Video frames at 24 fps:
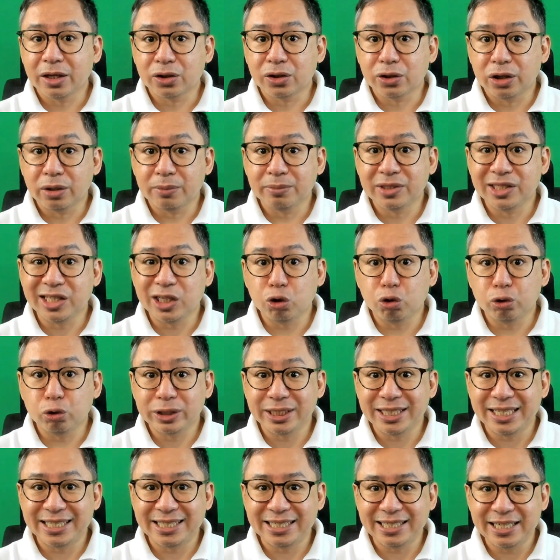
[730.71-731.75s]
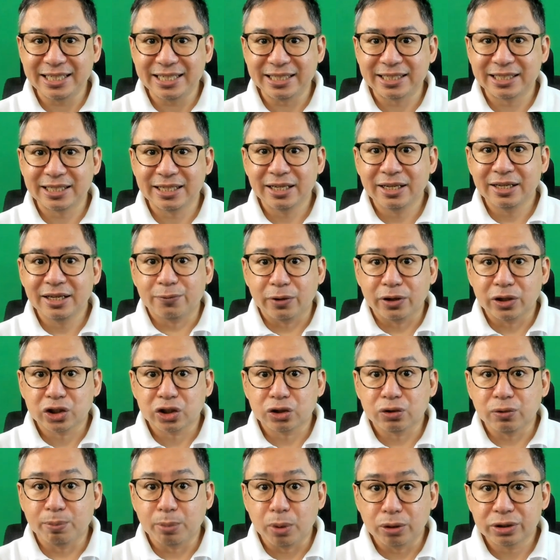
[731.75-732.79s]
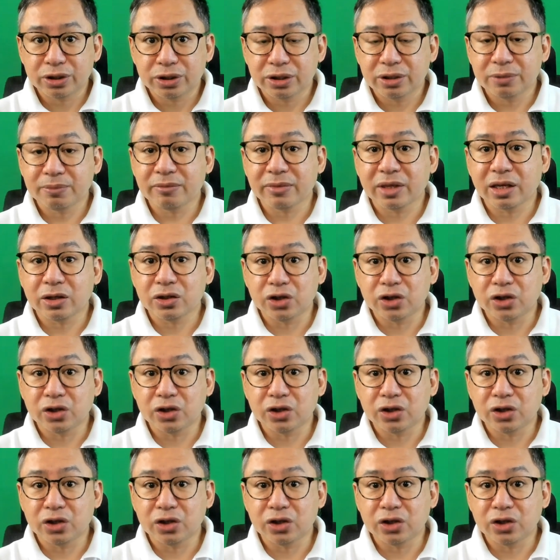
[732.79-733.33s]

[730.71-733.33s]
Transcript: the term GOCCs refers to both